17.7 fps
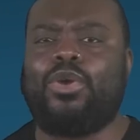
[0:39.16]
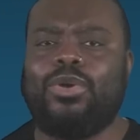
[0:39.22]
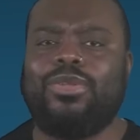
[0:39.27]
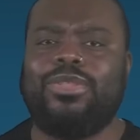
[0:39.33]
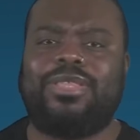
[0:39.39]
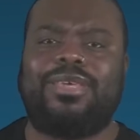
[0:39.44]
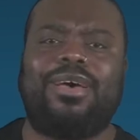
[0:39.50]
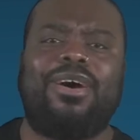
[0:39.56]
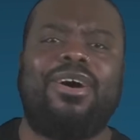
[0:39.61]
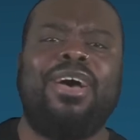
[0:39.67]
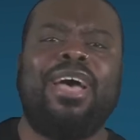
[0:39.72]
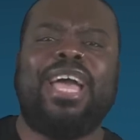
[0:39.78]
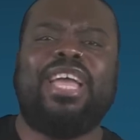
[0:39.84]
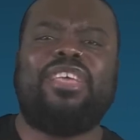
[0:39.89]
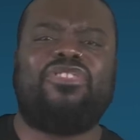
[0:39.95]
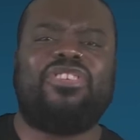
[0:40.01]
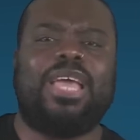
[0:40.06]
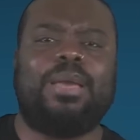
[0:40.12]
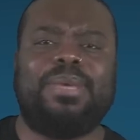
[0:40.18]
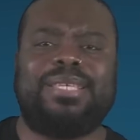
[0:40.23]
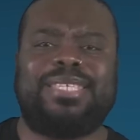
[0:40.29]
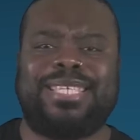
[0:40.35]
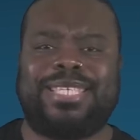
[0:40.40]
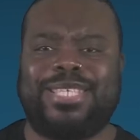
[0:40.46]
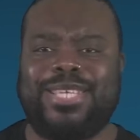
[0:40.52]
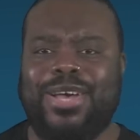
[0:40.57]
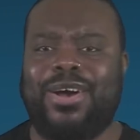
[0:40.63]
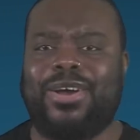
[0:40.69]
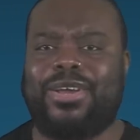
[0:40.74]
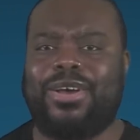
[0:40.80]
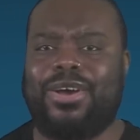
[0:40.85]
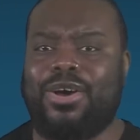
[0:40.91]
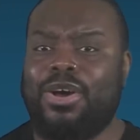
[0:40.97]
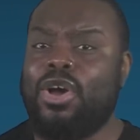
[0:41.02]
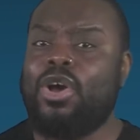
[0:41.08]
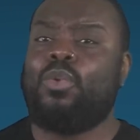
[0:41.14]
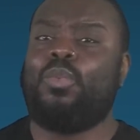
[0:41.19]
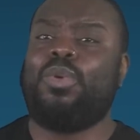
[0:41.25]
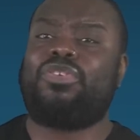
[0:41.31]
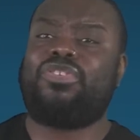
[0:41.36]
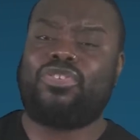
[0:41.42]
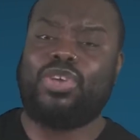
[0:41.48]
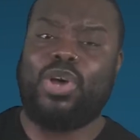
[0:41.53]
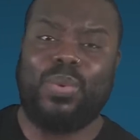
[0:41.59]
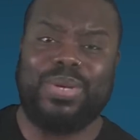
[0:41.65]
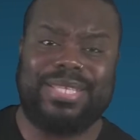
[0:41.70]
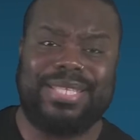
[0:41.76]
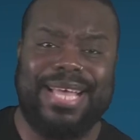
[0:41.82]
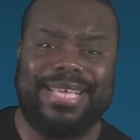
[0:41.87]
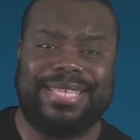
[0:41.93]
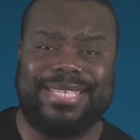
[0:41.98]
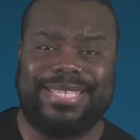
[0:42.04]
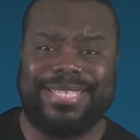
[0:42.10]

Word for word: Gunther and Sheamus' saga, which is always nice to